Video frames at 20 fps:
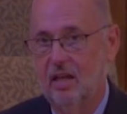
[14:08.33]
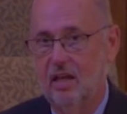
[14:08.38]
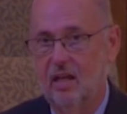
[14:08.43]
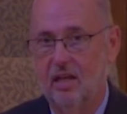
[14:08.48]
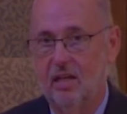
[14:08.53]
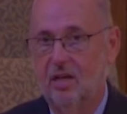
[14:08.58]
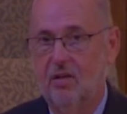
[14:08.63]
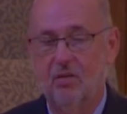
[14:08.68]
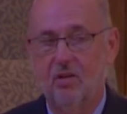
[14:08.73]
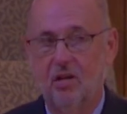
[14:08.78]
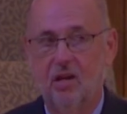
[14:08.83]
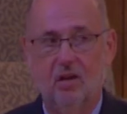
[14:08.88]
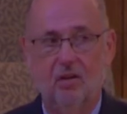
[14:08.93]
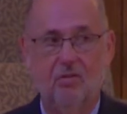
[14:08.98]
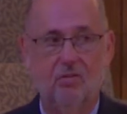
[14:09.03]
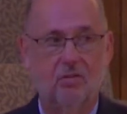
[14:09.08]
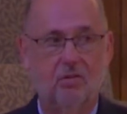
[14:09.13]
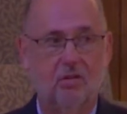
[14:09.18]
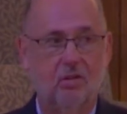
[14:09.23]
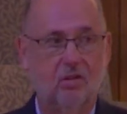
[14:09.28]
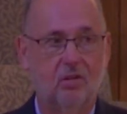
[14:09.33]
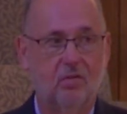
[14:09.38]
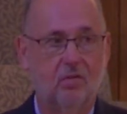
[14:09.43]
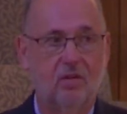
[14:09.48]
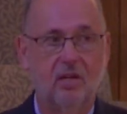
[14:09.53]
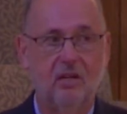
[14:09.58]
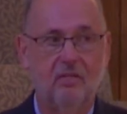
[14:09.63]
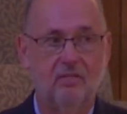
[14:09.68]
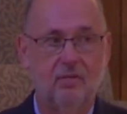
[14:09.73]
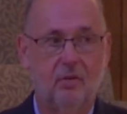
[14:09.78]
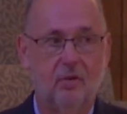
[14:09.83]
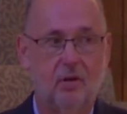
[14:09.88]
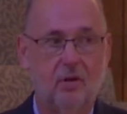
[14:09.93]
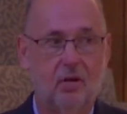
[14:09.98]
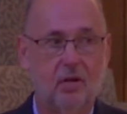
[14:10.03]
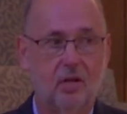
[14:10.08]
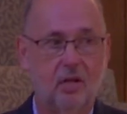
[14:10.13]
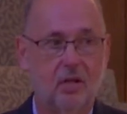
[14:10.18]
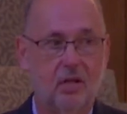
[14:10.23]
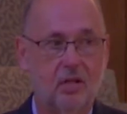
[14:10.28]
Don't go 24
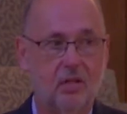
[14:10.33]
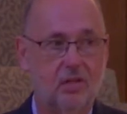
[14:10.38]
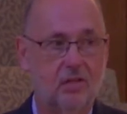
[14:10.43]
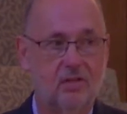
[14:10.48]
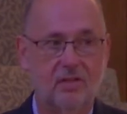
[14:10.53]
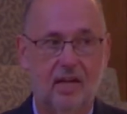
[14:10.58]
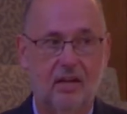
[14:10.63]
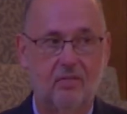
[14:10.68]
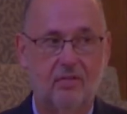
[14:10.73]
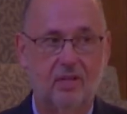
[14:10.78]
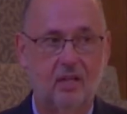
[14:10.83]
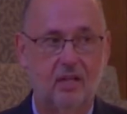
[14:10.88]
7.